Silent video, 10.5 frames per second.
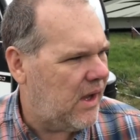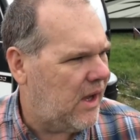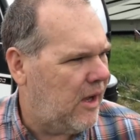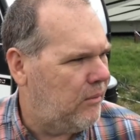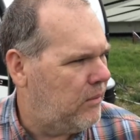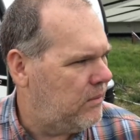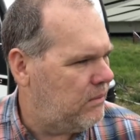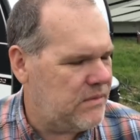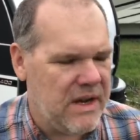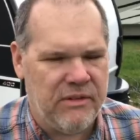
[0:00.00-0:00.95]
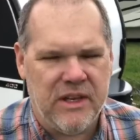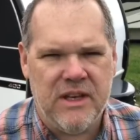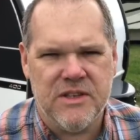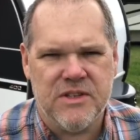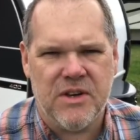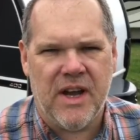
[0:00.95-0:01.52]
Um, definitely
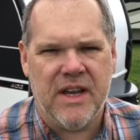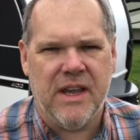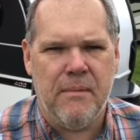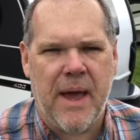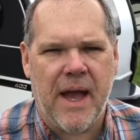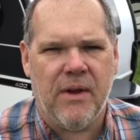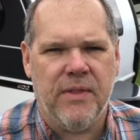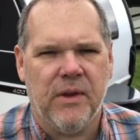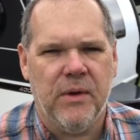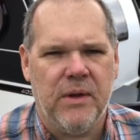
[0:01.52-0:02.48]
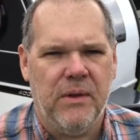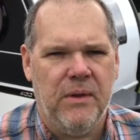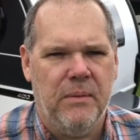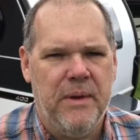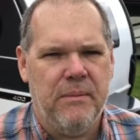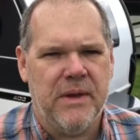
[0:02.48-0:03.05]
need to try to get back on the grid a
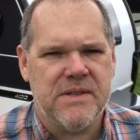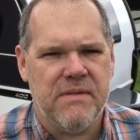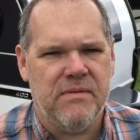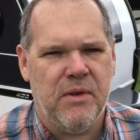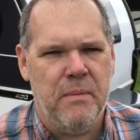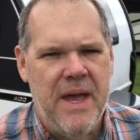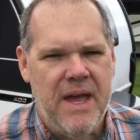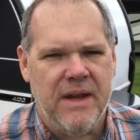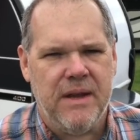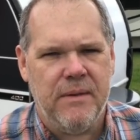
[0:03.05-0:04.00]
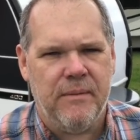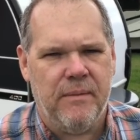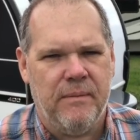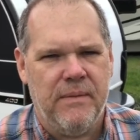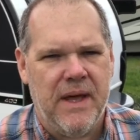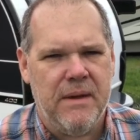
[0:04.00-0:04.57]
little bit because I feel bad I'm
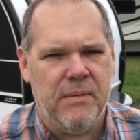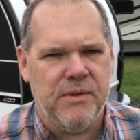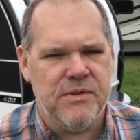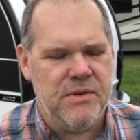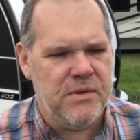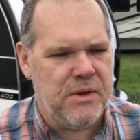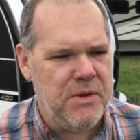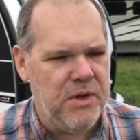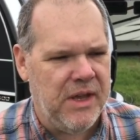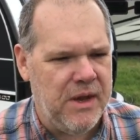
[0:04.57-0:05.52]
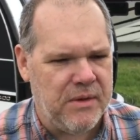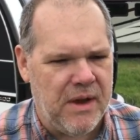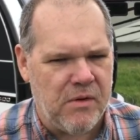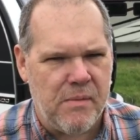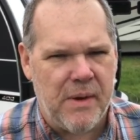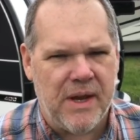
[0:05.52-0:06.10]
not able to communicate with
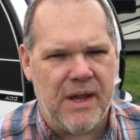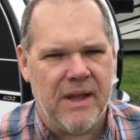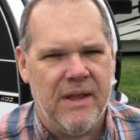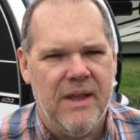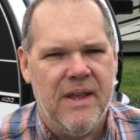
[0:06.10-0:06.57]
everybody.